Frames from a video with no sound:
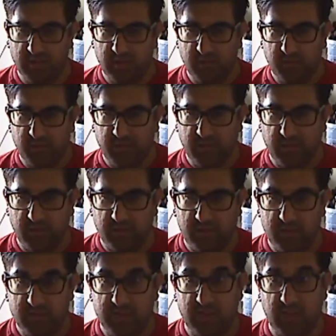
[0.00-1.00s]
Like you
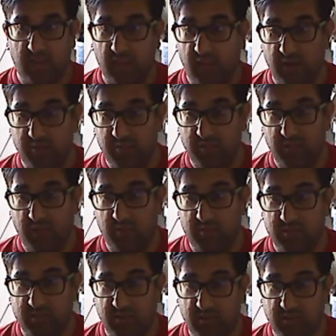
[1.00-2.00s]
see that a lot with
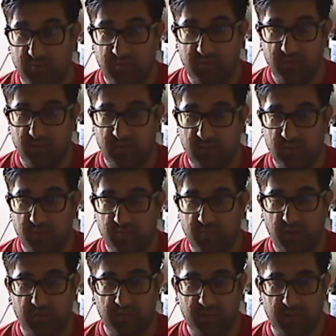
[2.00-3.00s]
Amazon, with private
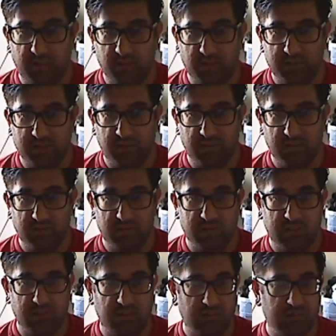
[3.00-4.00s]
label sellers and
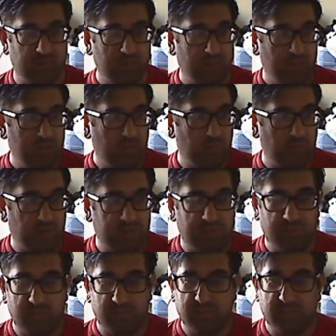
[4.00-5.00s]
stuff. But I think you're
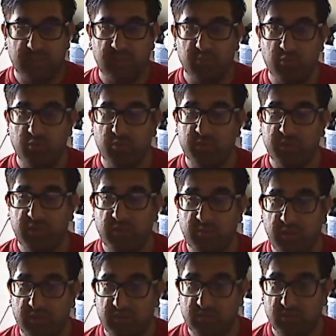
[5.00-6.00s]
seeing it more with eBay
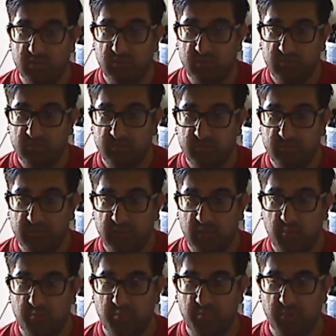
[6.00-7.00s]
too,
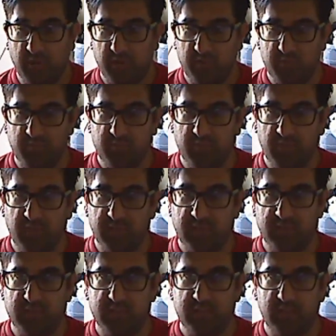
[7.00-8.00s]
but not
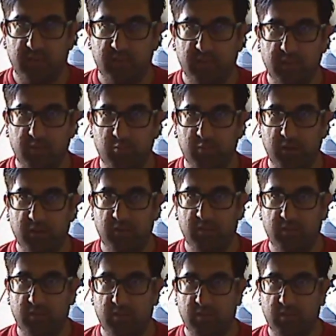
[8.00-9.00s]
necessarily with
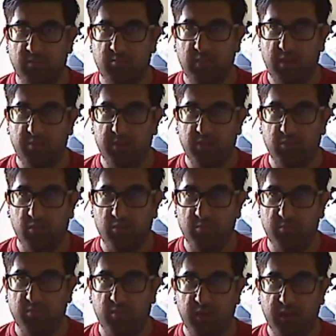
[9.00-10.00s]
maybe their own
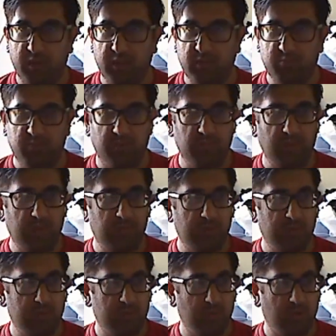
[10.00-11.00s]
brand, but maybe
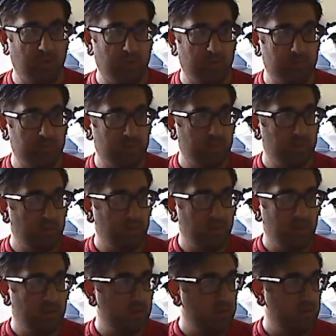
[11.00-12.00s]
your own,
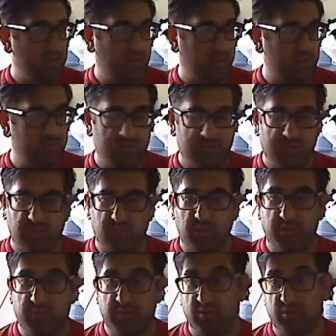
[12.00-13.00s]
like you said, maybe
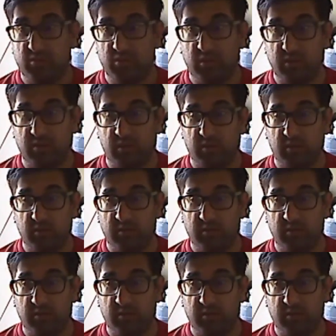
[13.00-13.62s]
you're a junker.